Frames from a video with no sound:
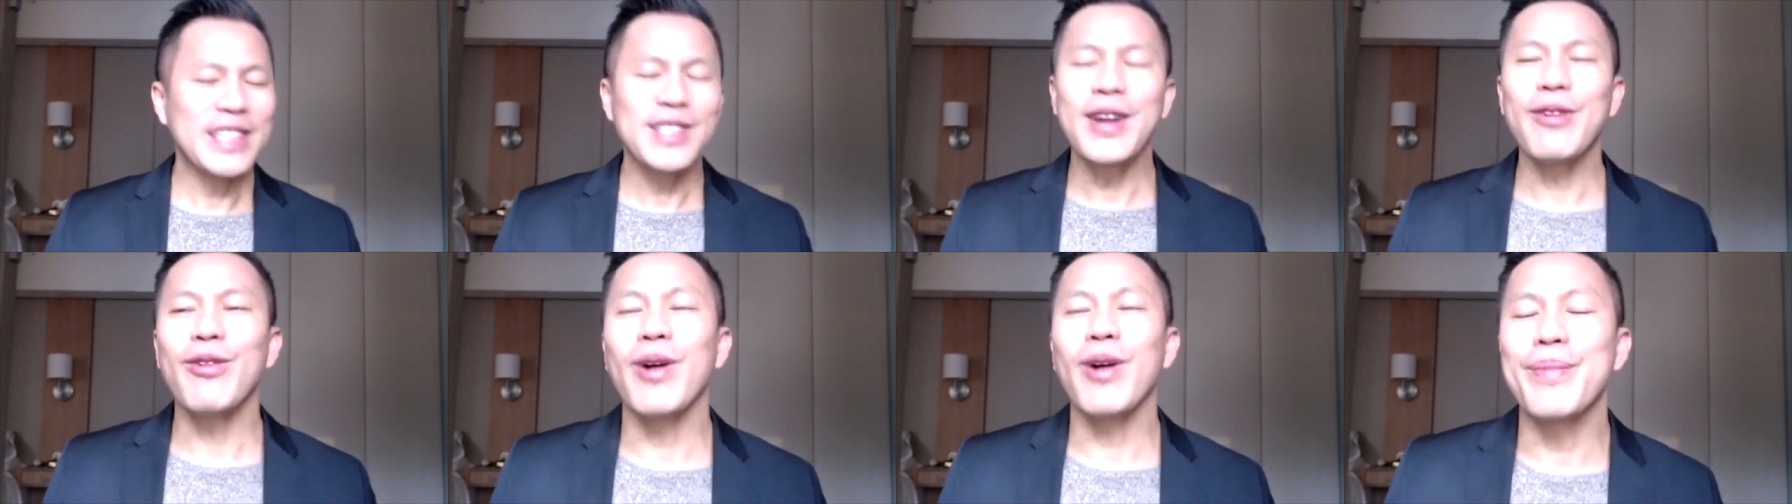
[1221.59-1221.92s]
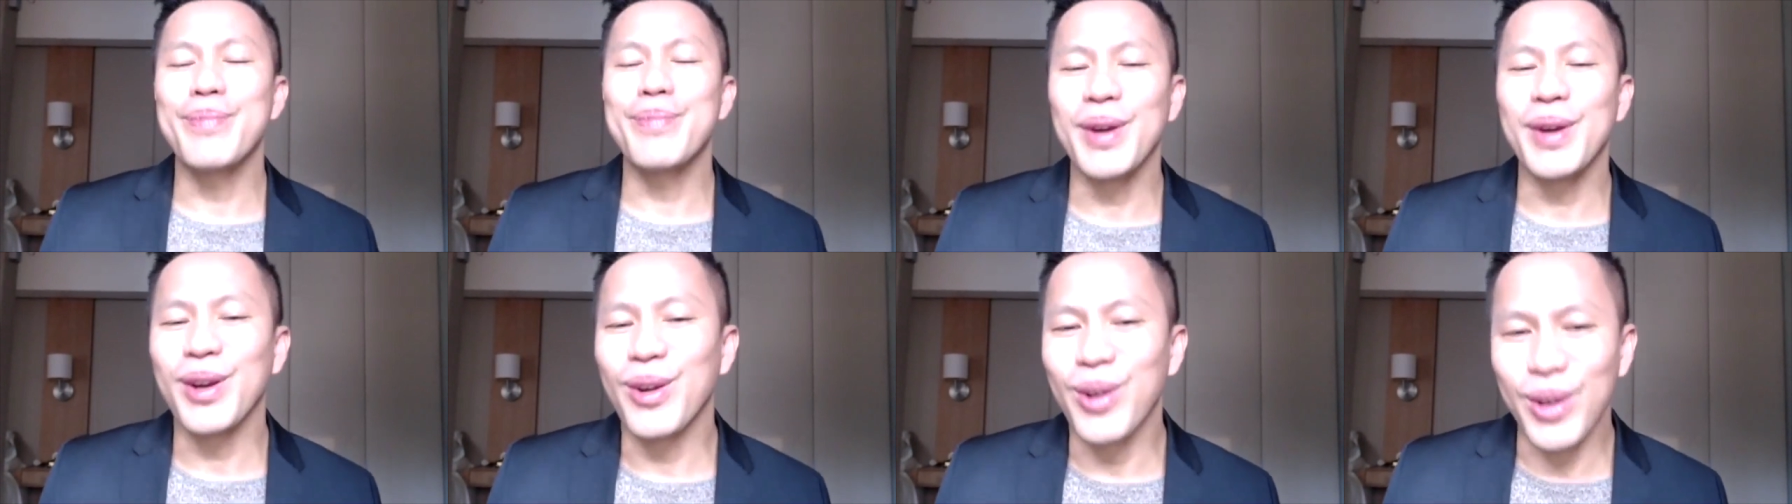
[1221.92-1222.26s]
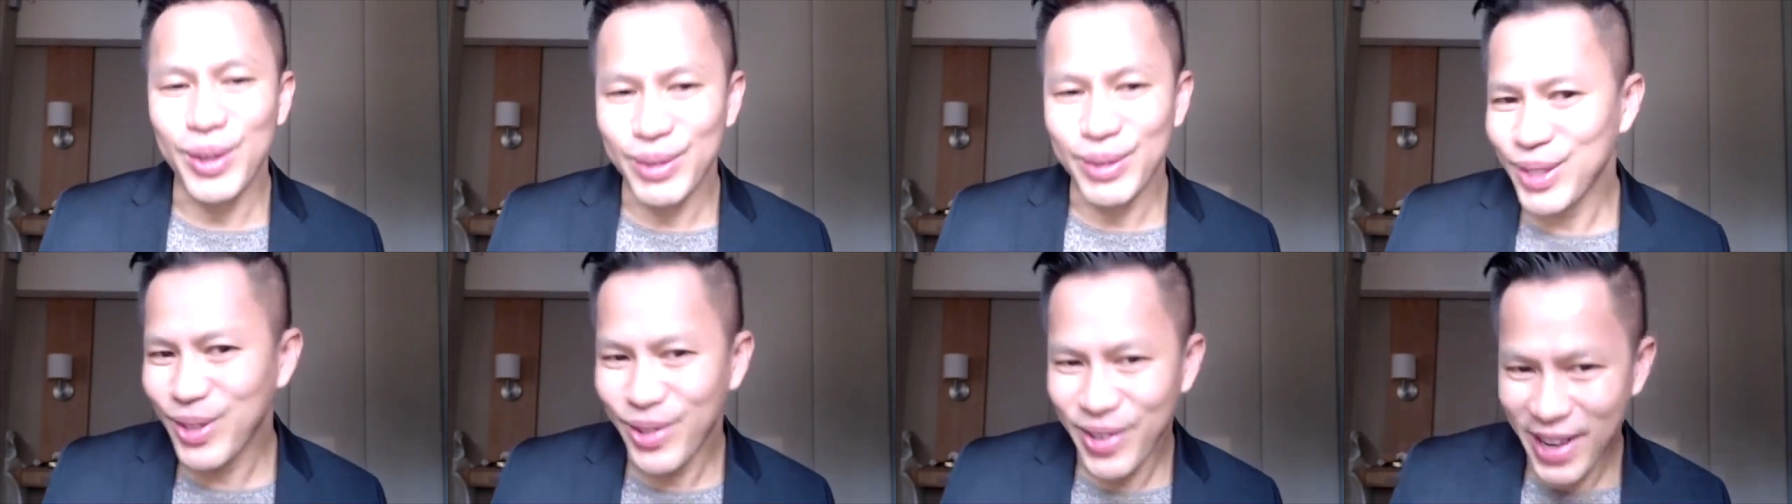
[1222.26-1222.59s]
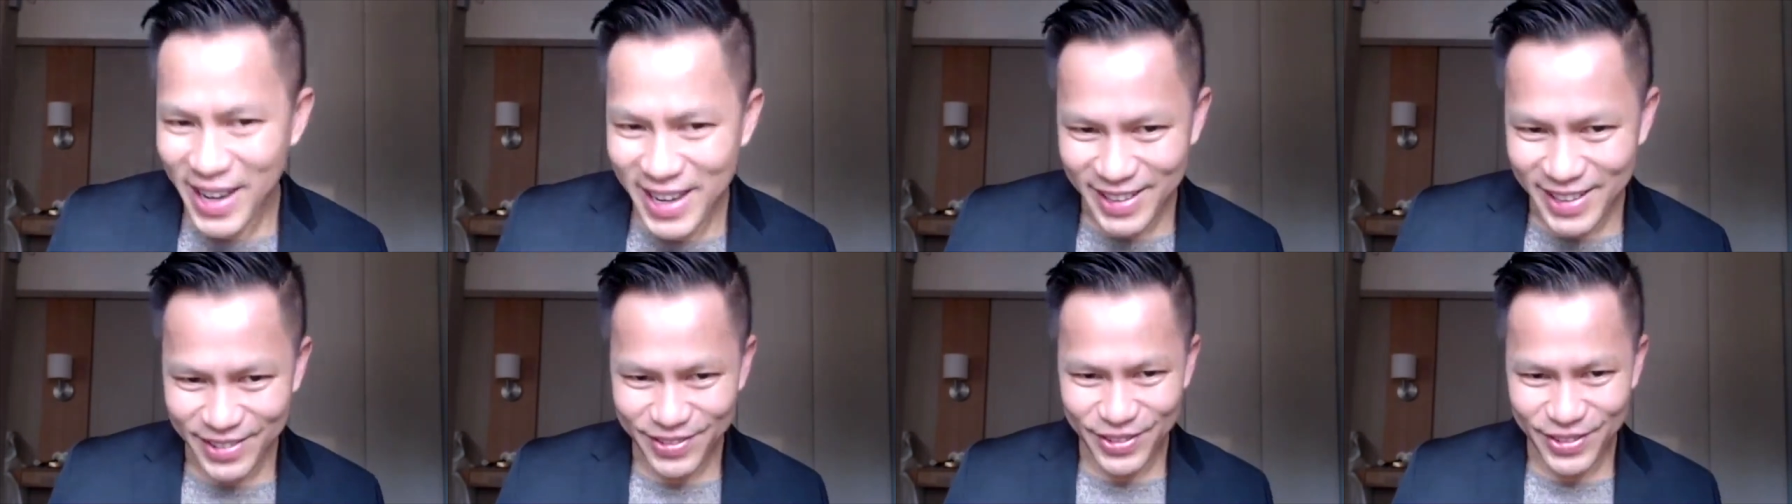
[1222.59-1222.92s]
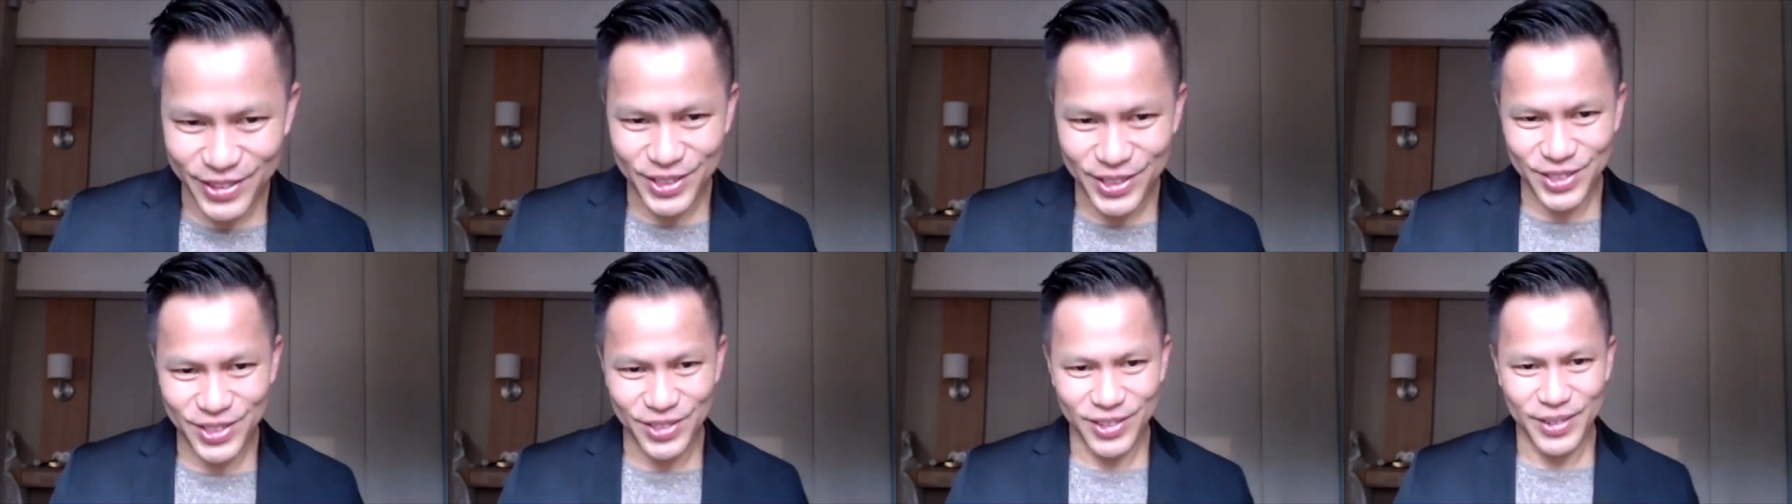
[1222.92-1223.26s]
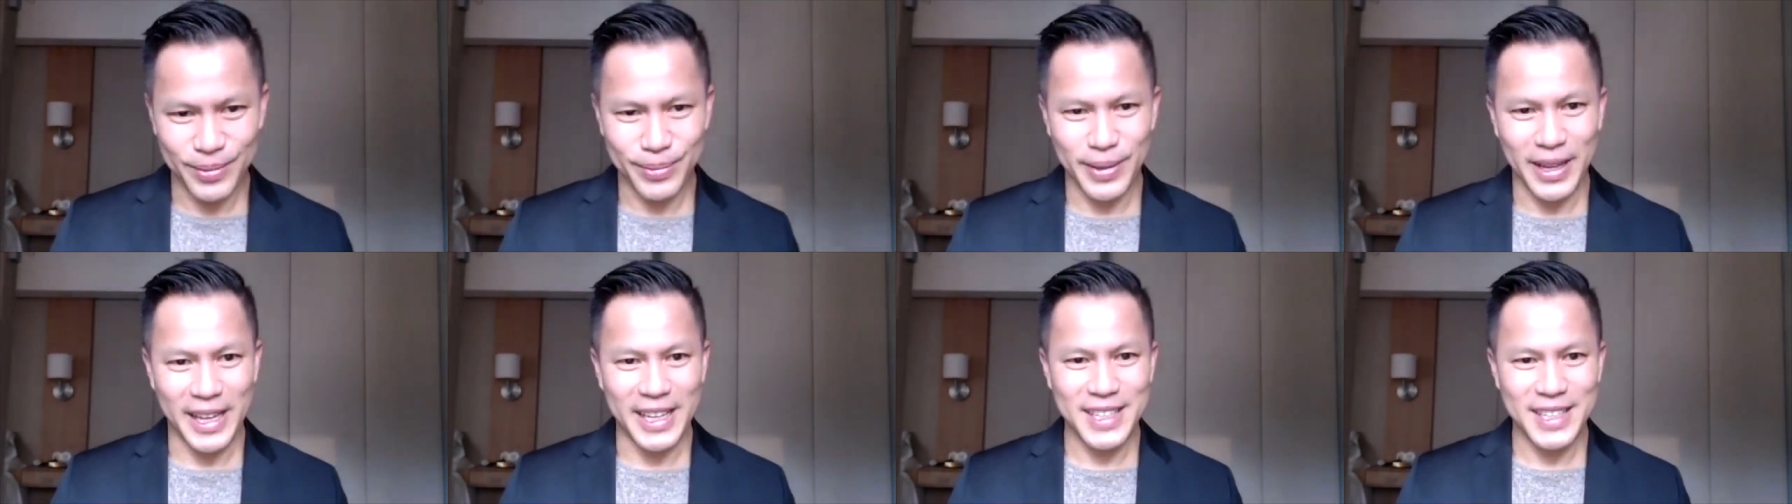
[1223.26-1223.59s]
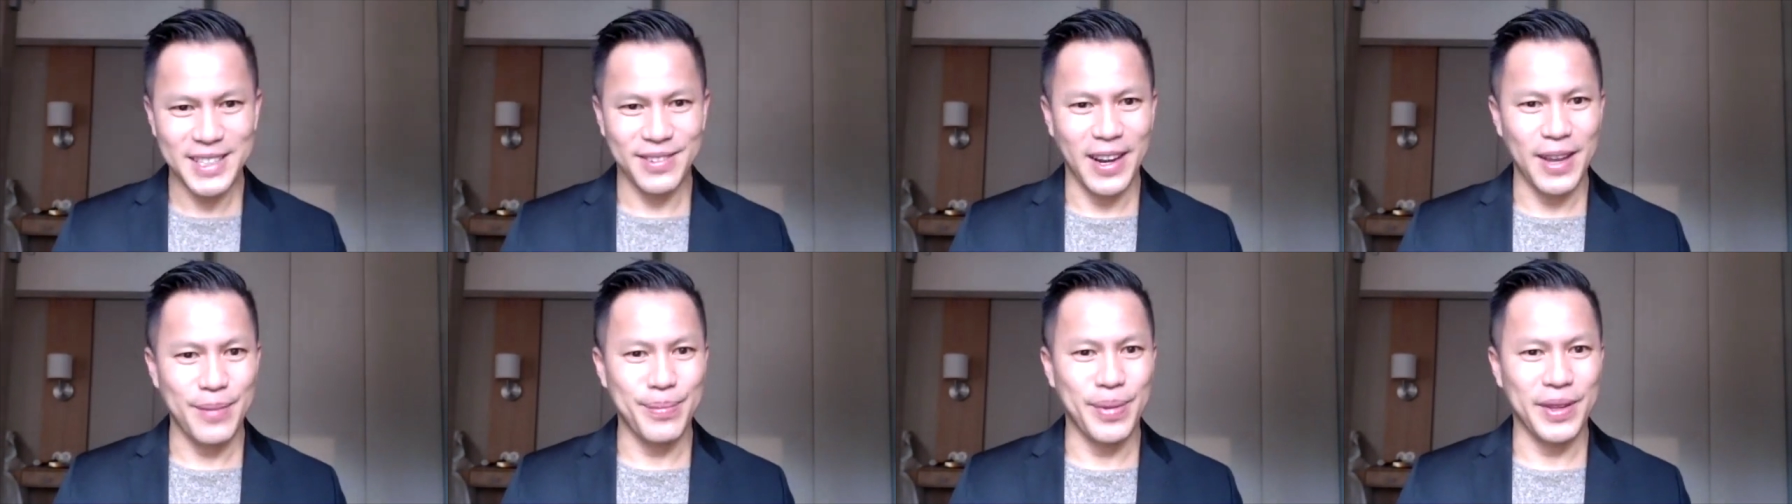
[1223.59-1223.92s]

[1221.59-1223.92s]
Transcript: not why Bitcoin was created in the first place, right?